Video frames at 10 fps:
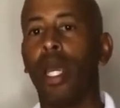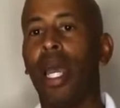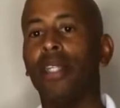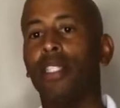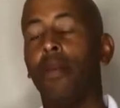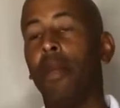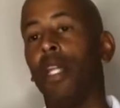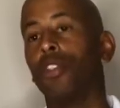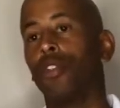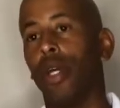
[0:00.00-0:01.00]
as the
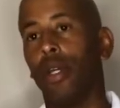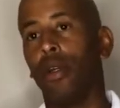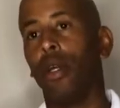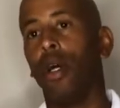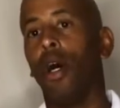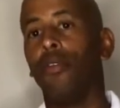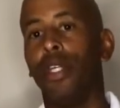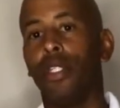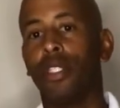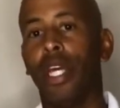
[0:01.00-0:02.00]
administrator of
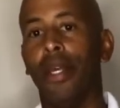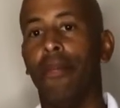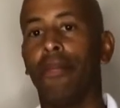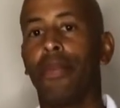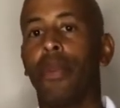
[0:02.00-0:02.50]
the estate.